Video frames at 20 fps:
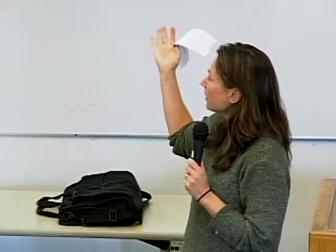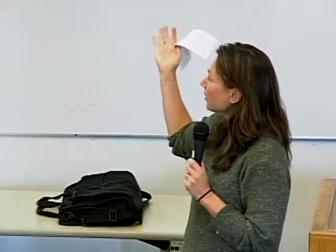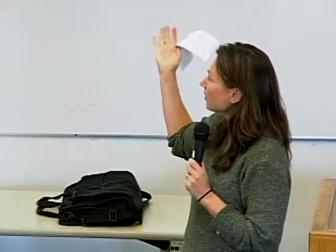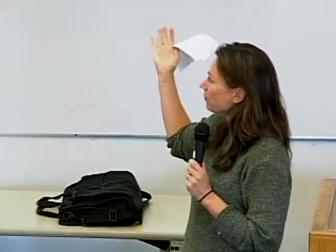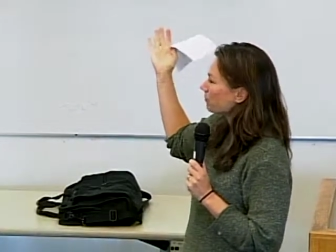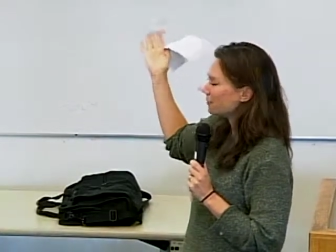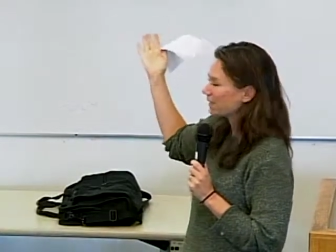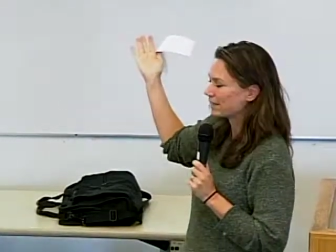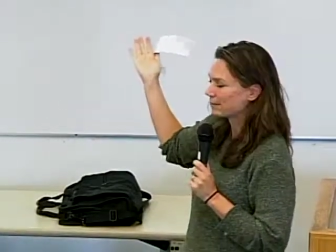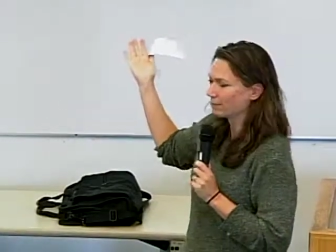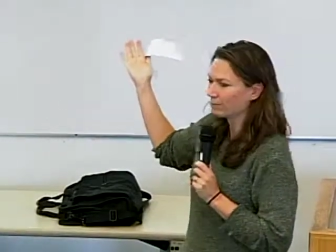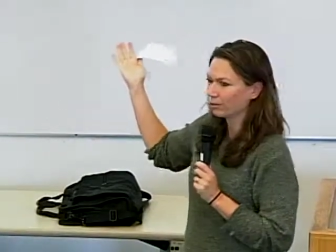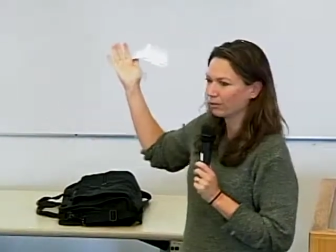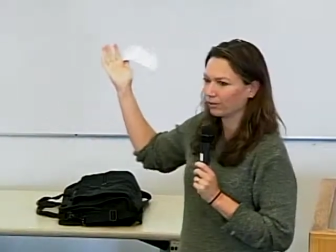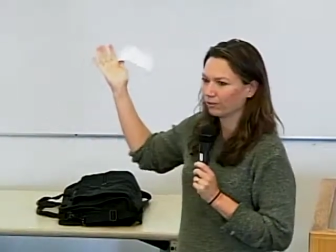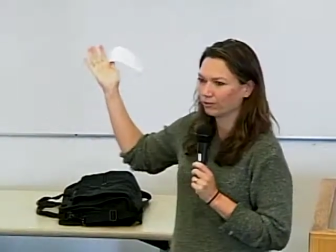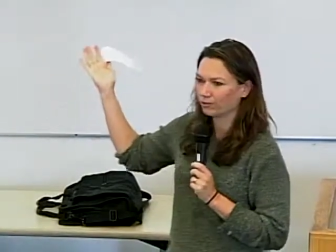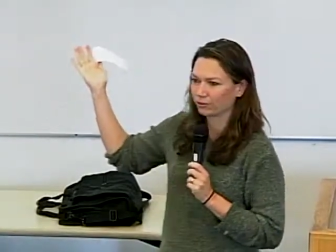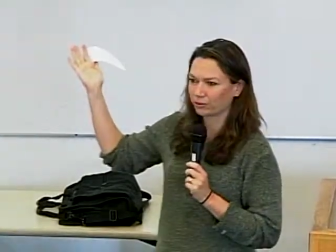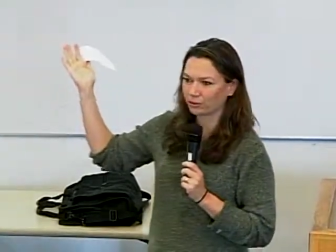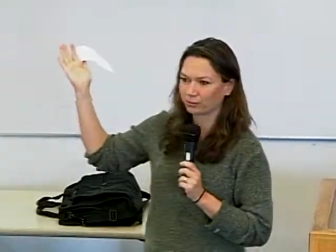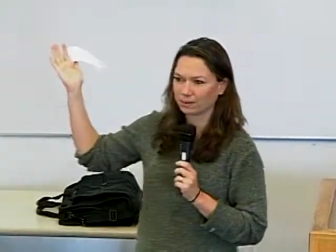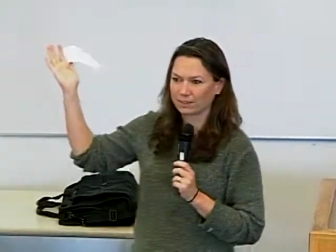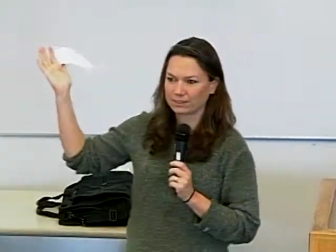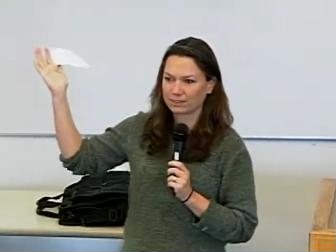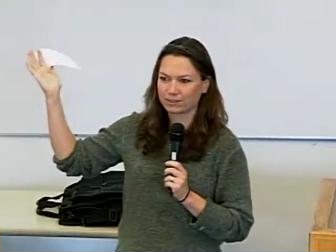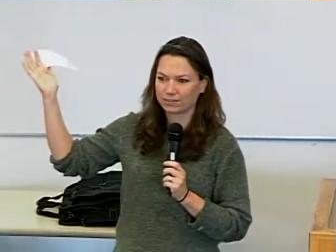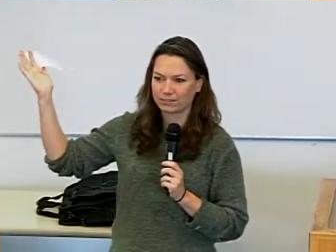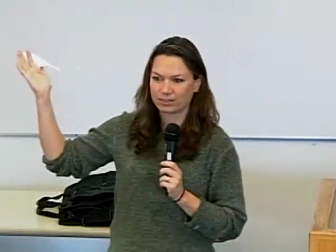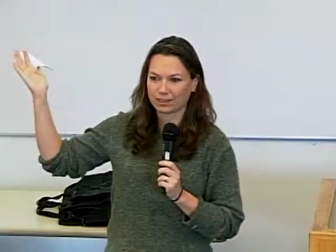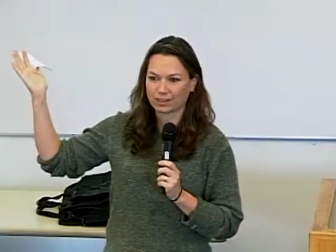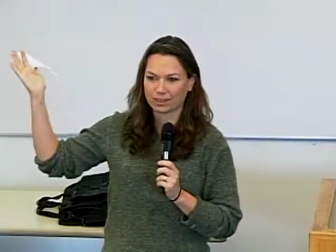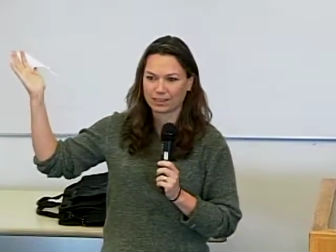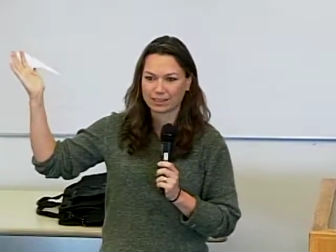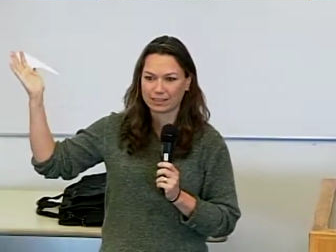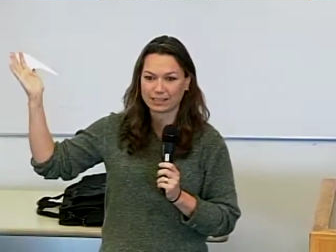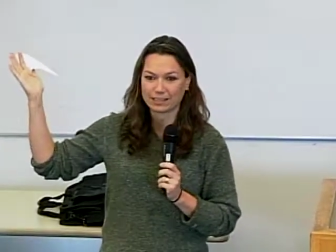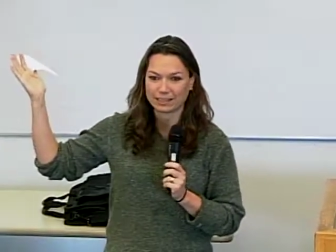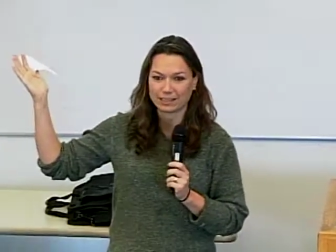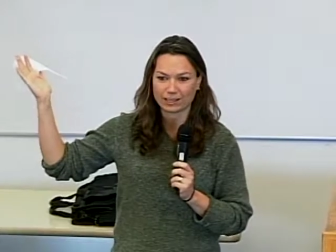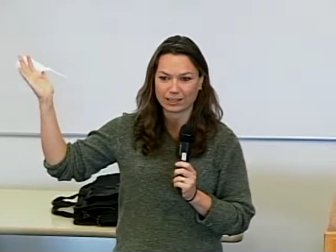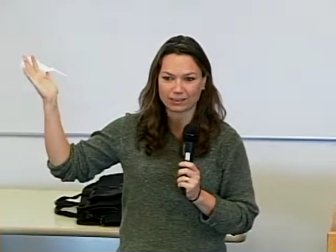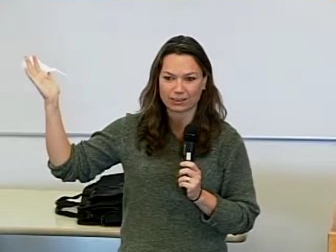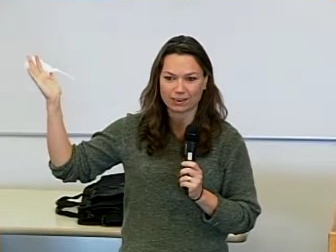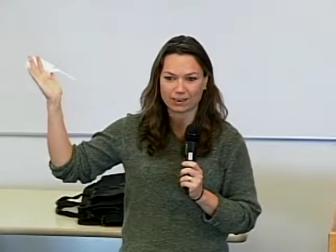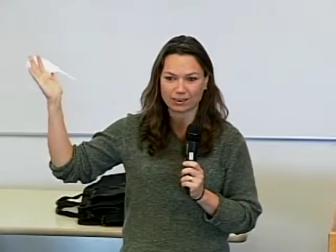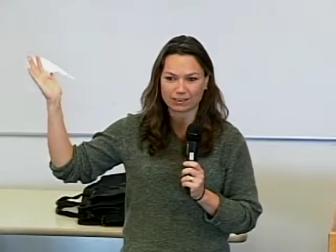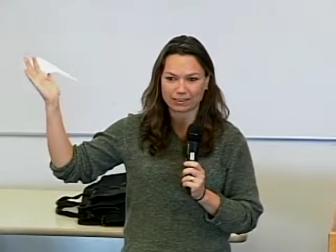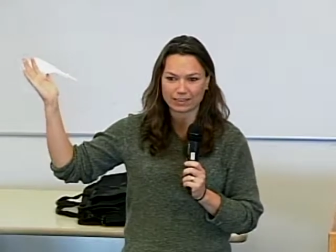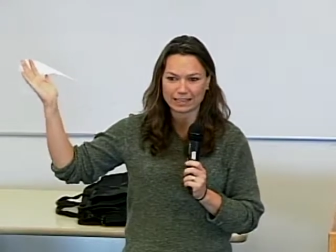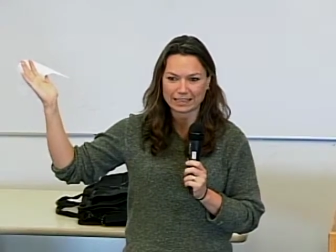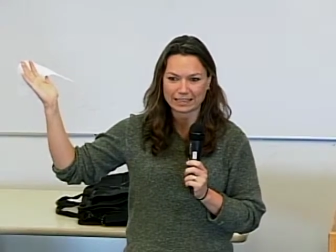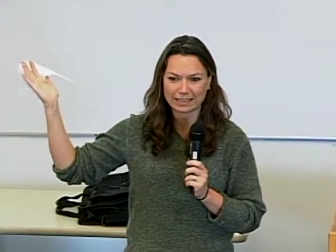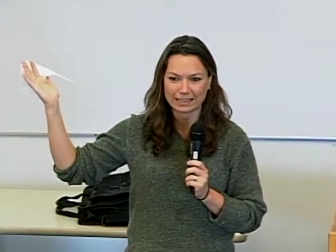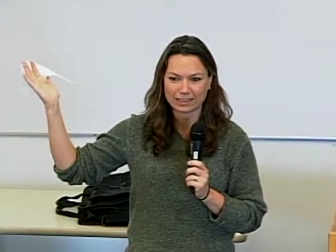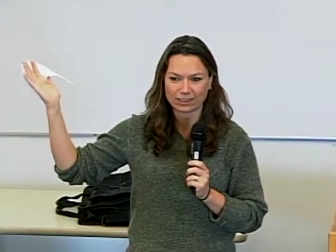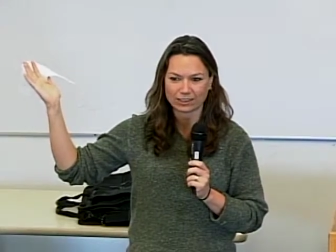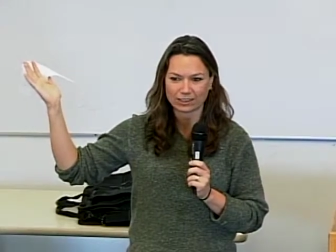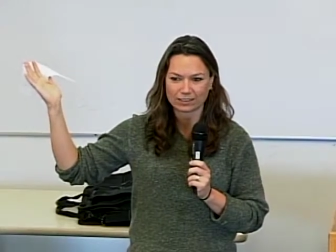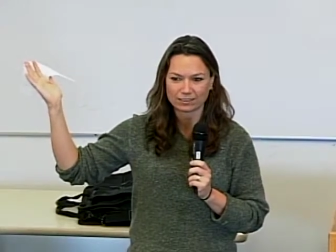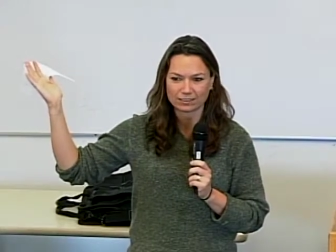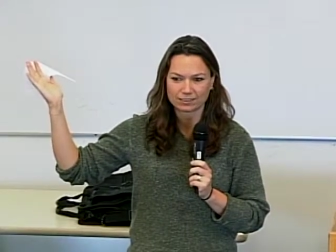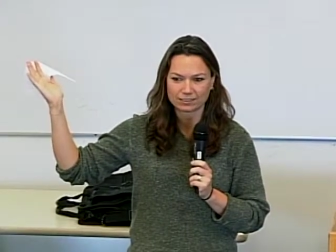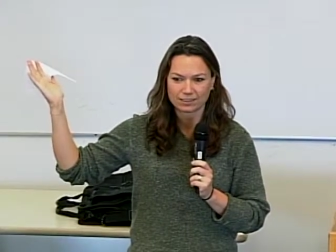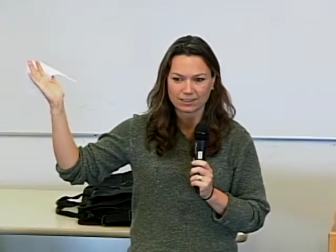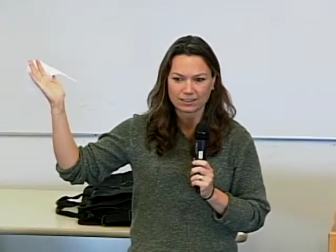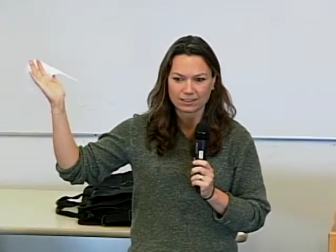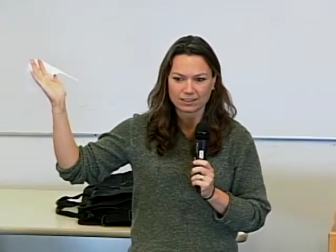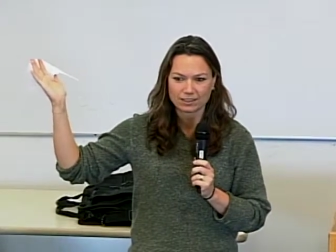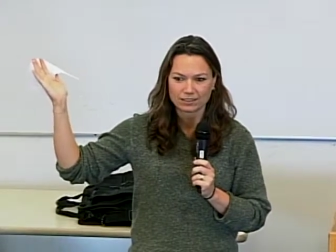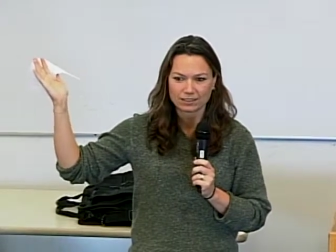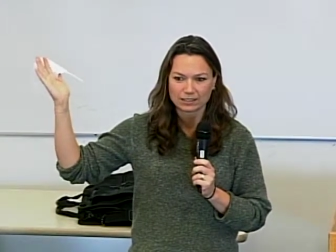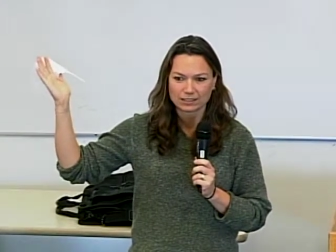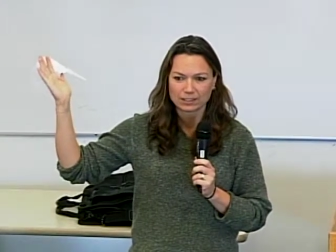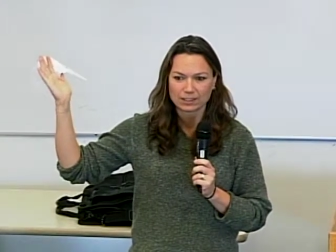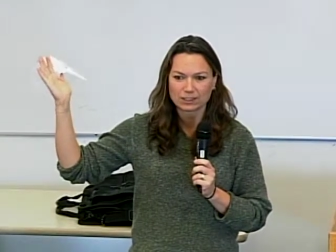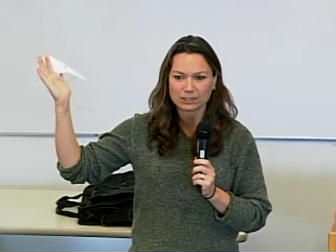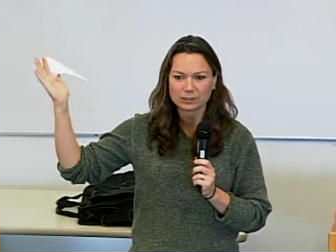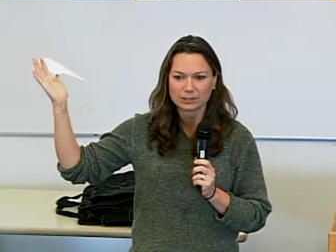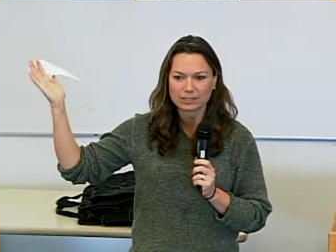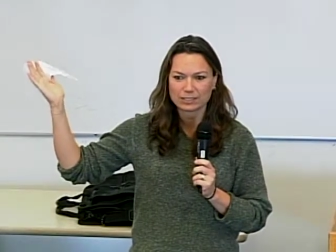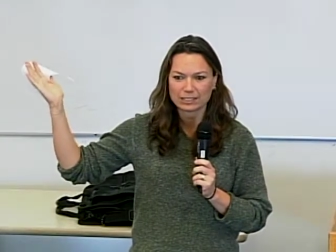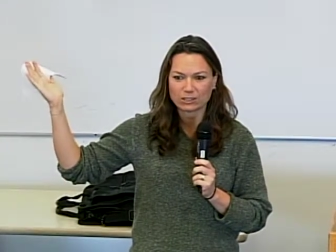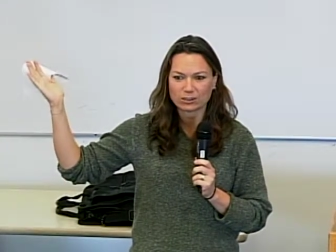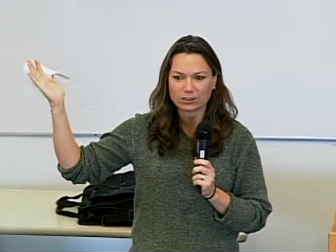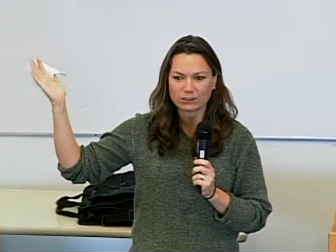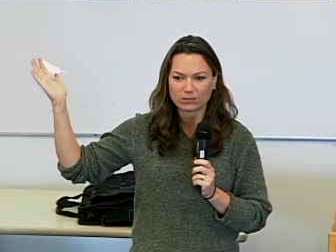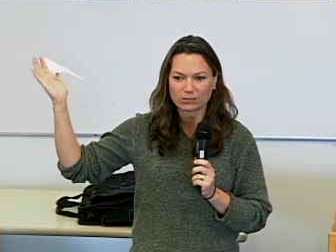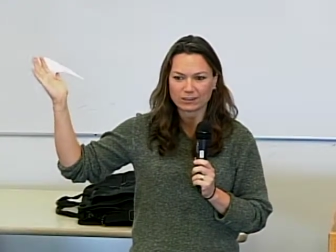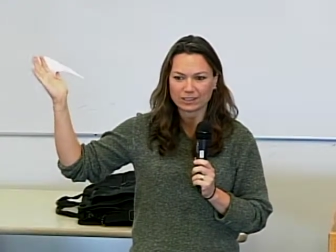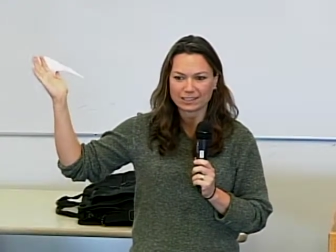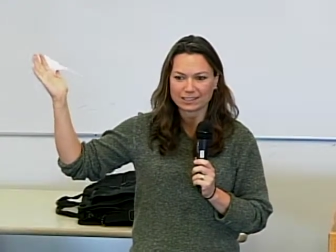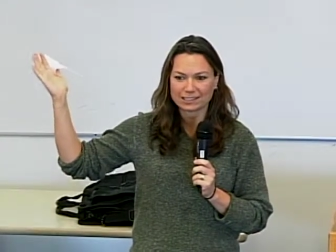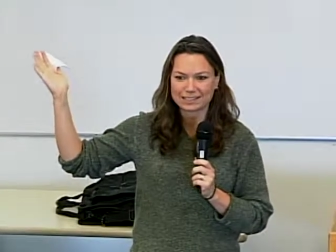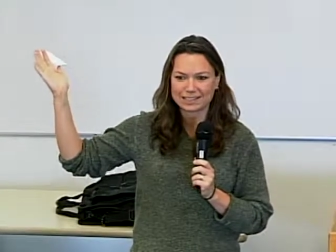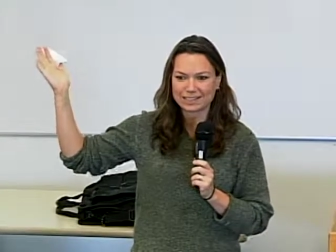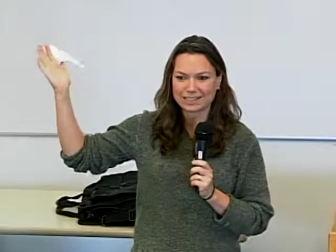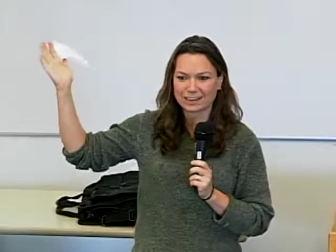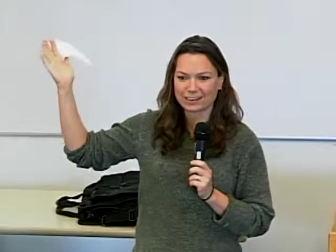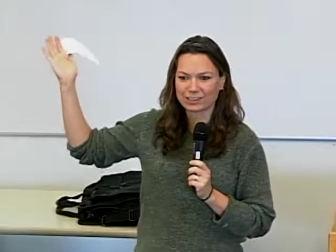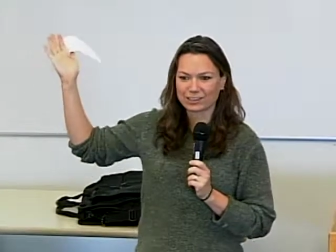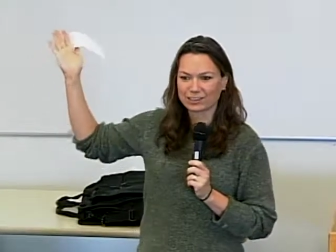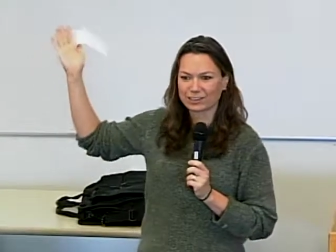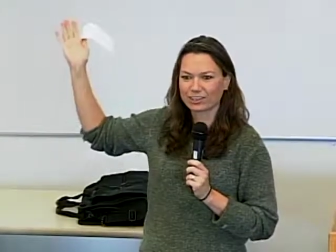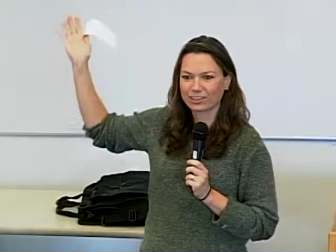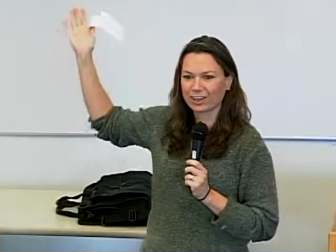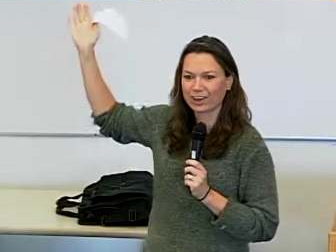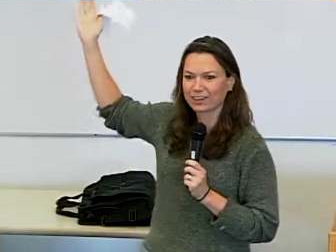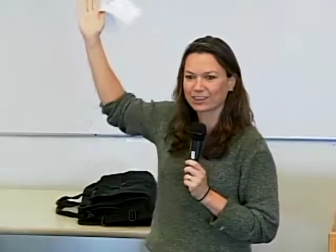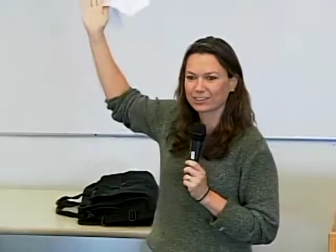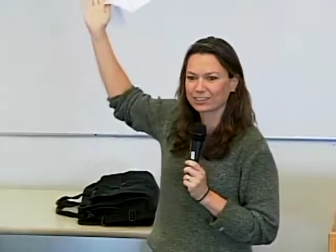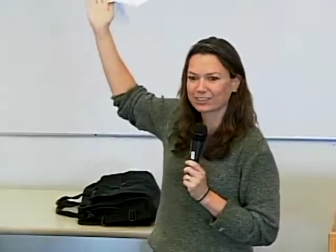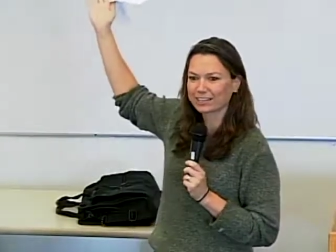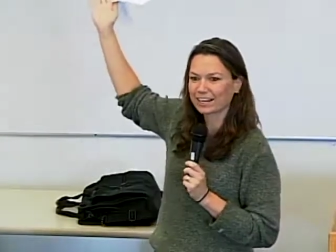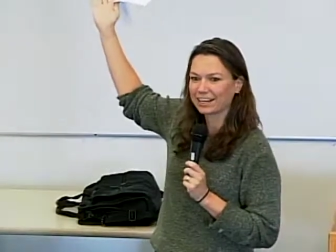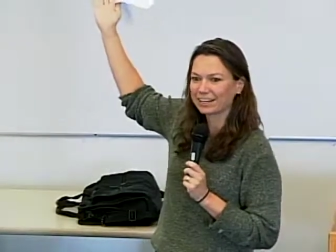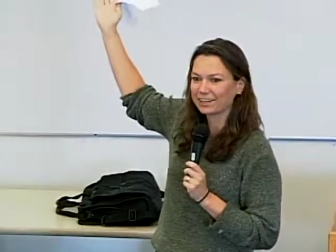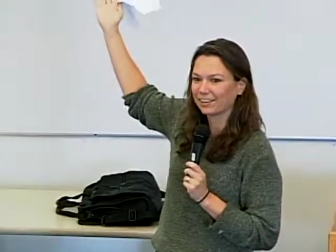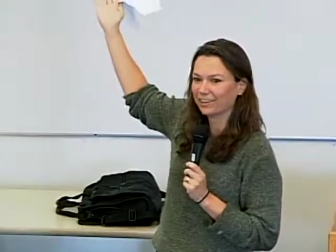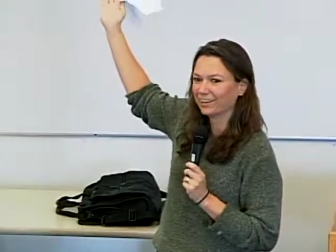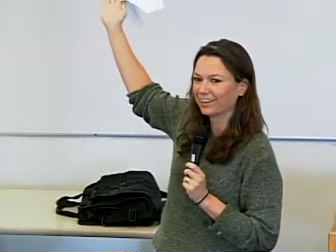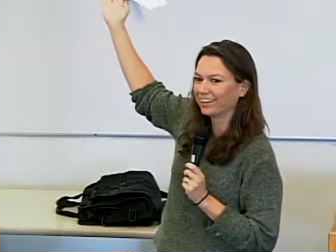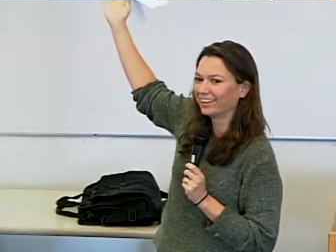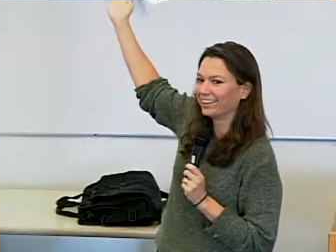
of people for the rest of the year already here. Lucy, you could fill us in on your on your title,